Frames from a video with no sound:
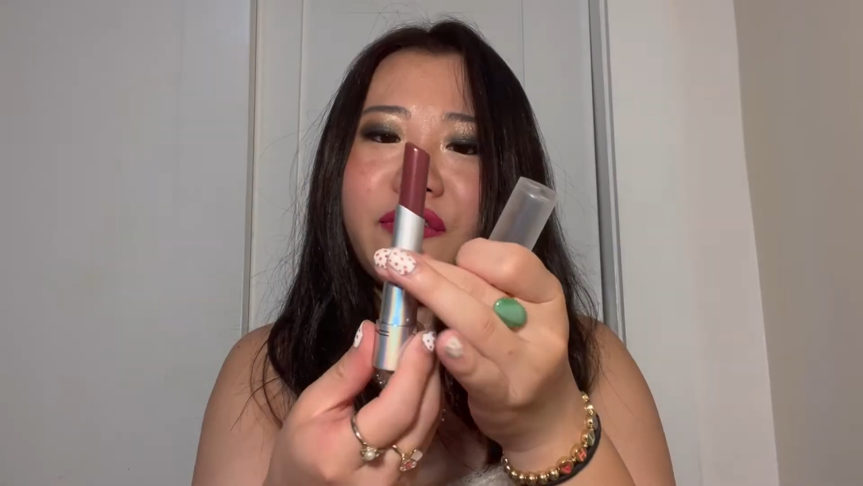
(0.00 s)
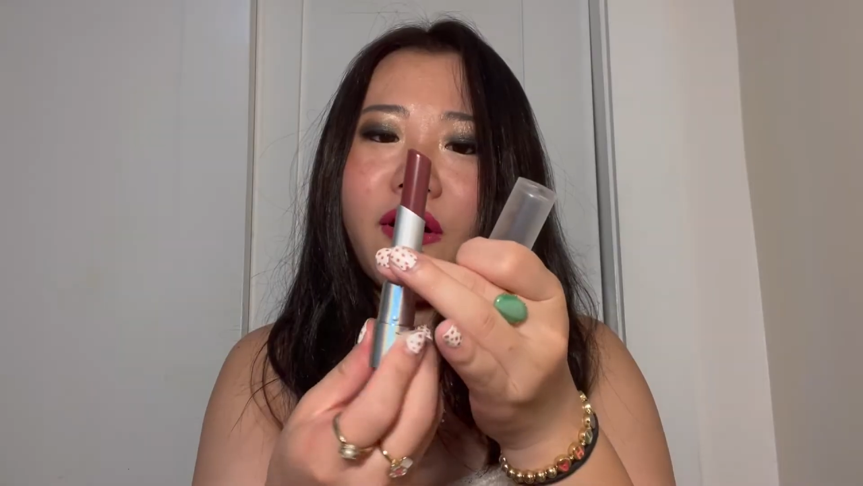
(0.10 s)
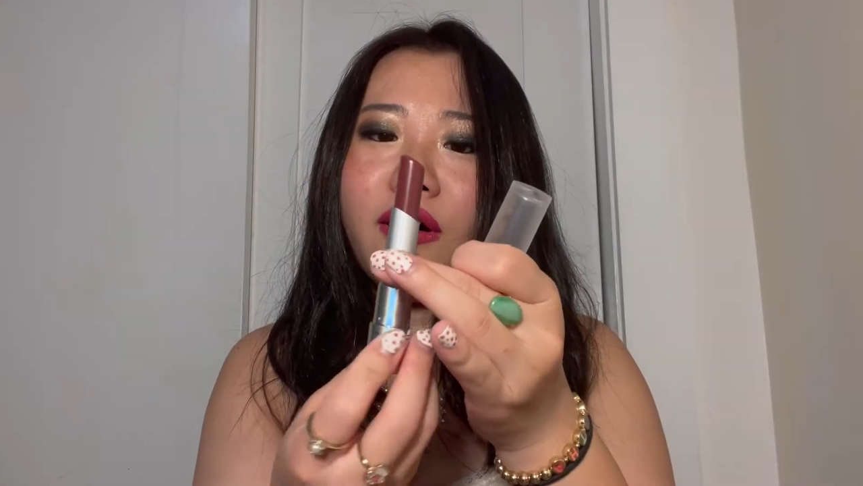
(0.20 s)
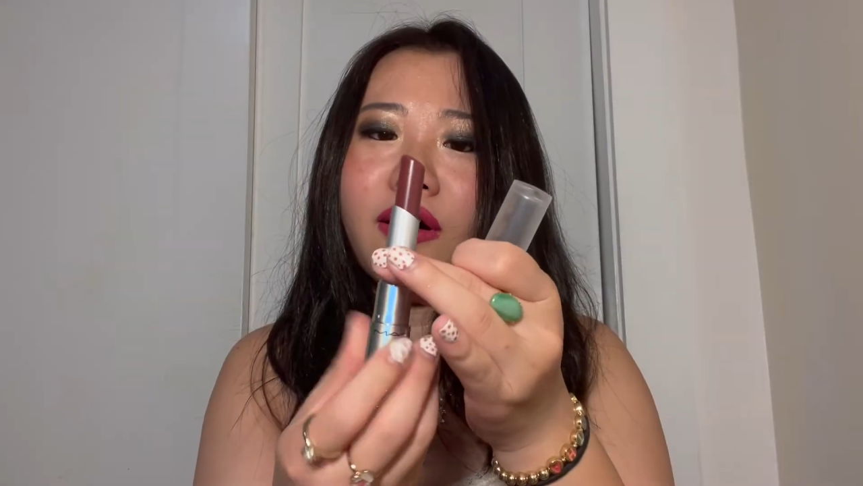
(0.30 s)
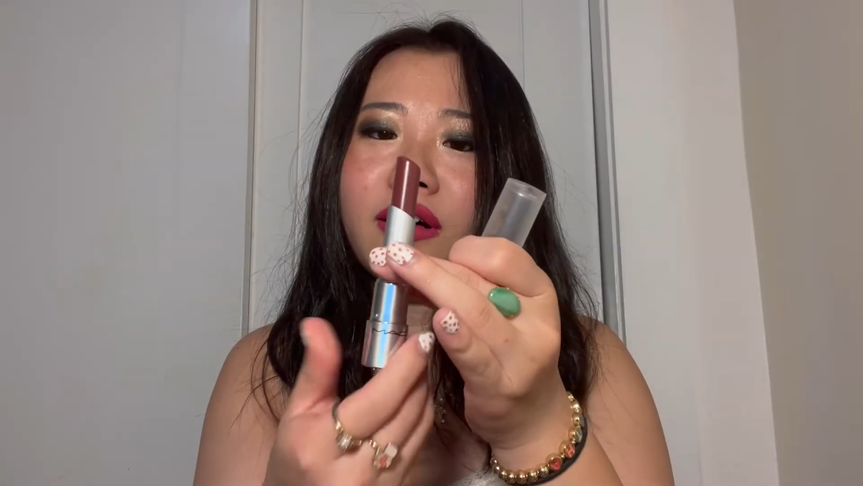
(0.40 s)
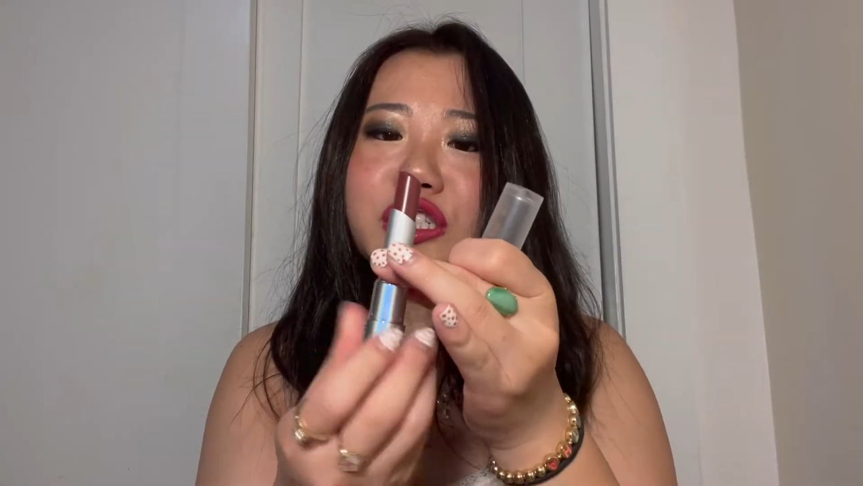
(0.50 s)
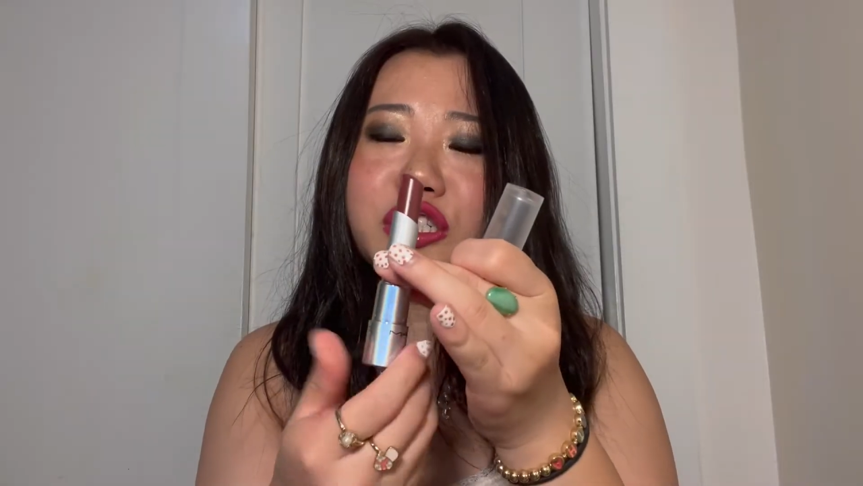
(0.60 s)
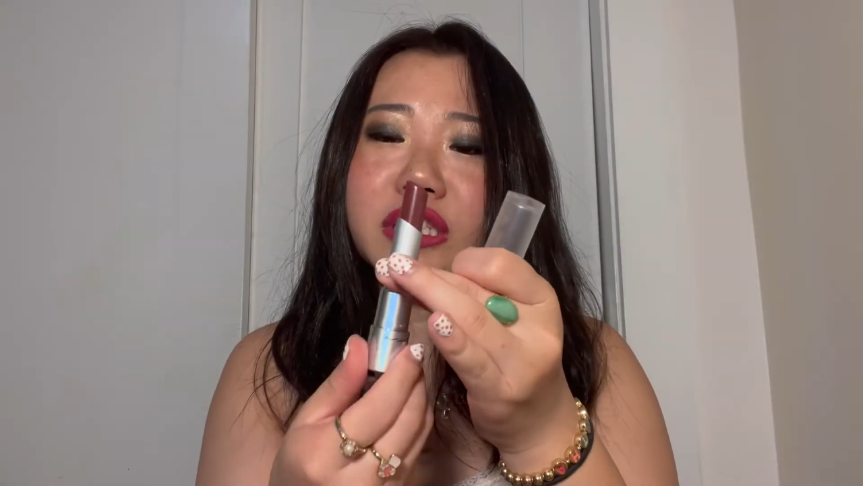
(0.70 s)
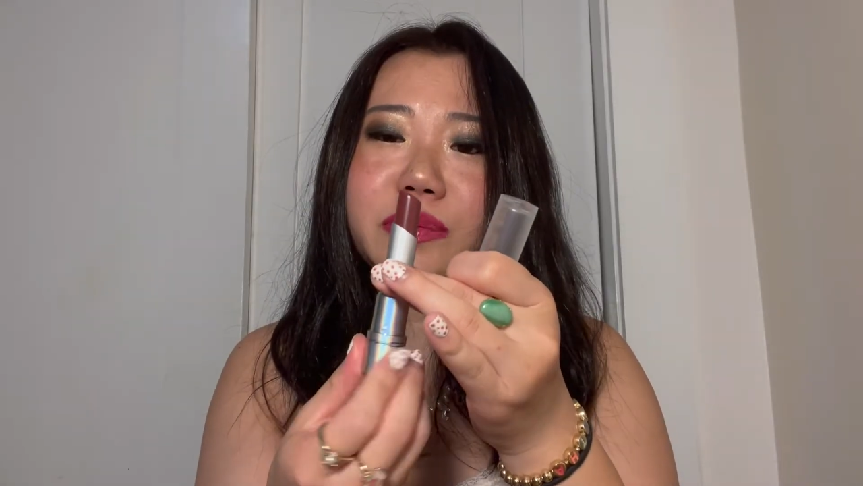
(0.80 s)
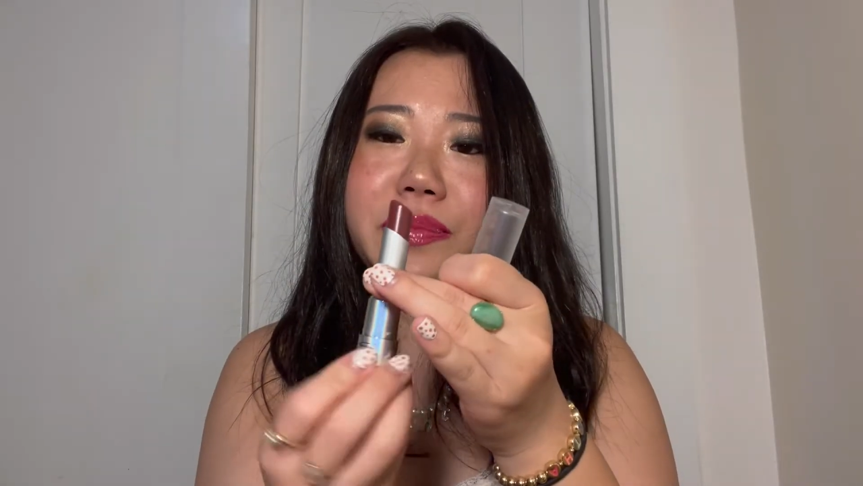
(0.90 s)
fall,
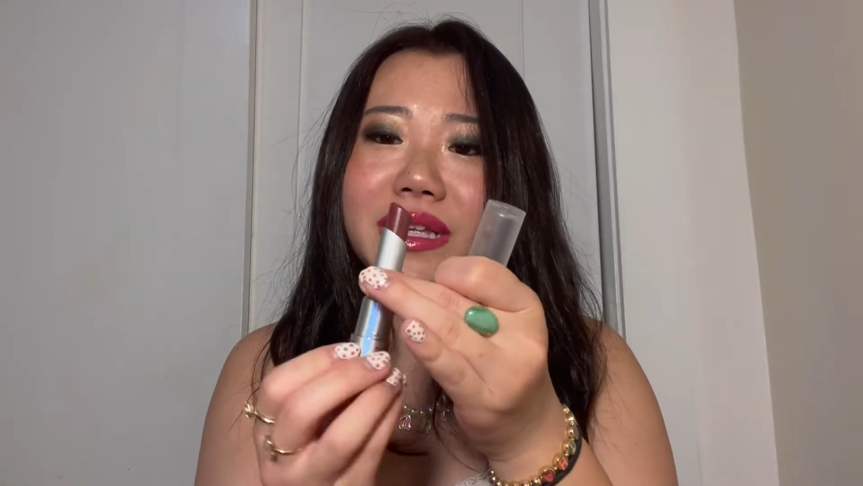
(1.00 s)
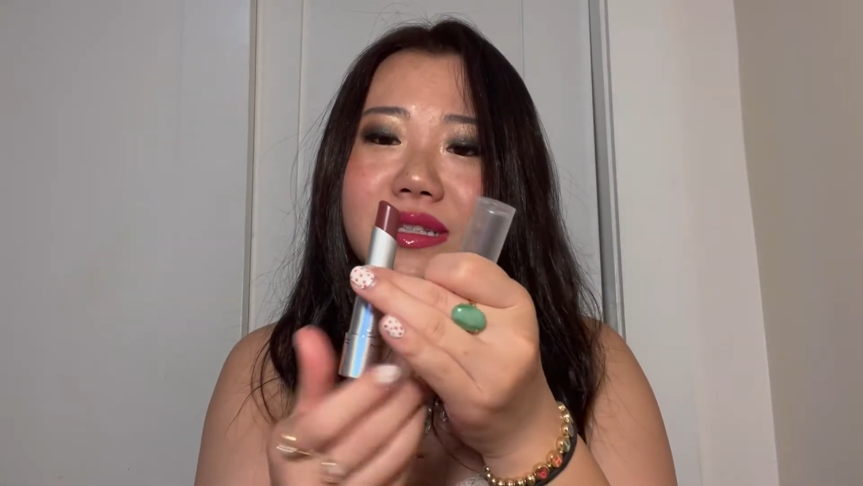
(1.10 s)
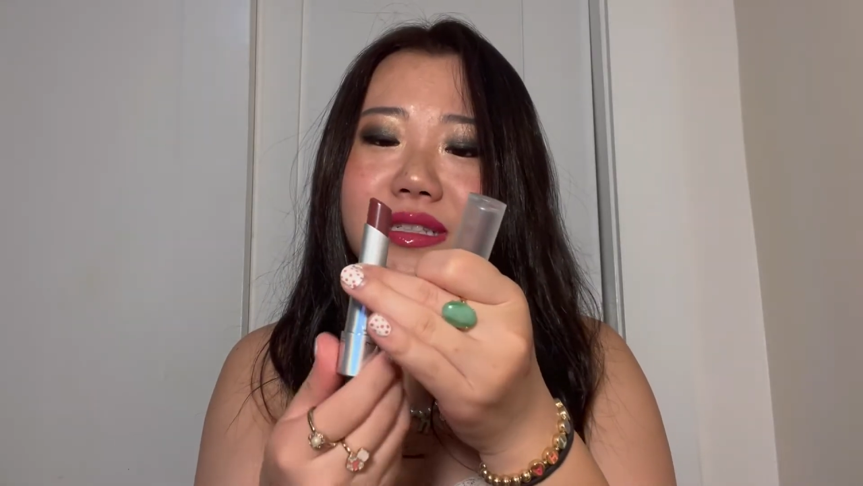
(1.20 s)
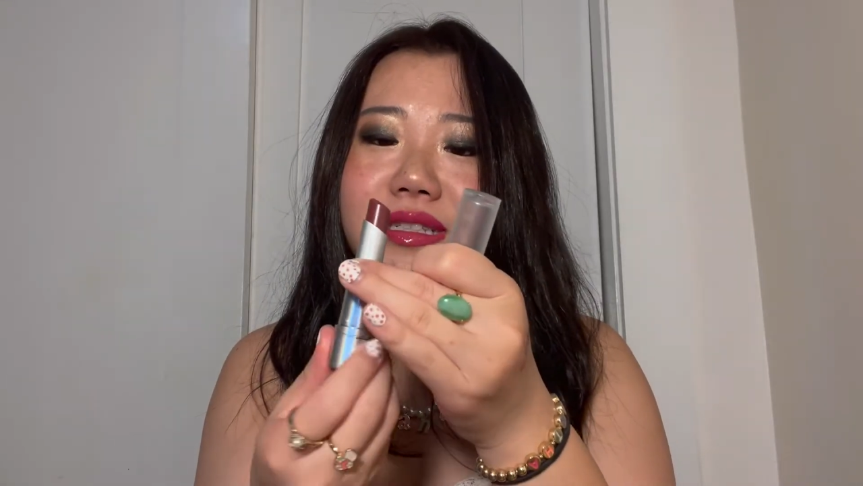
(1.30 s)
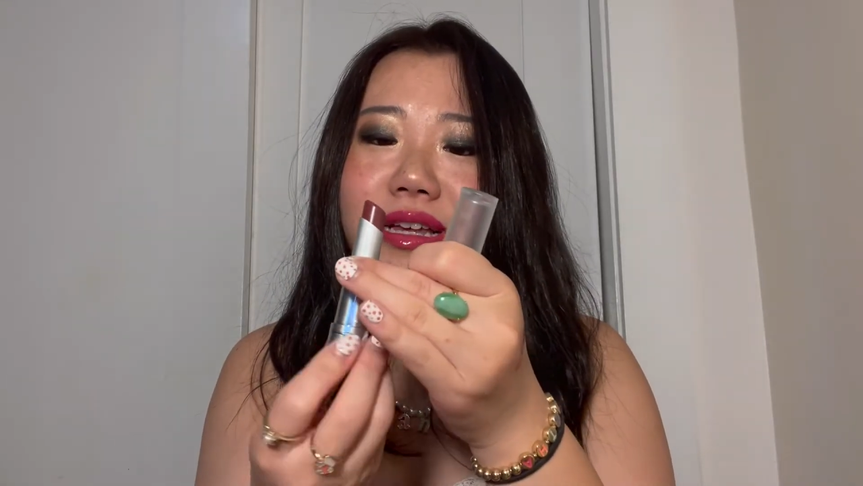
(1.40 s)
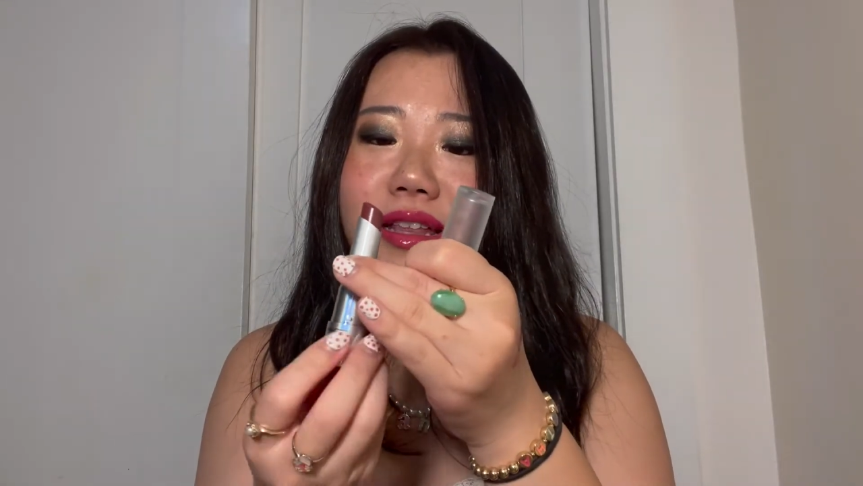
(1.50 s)
just bitten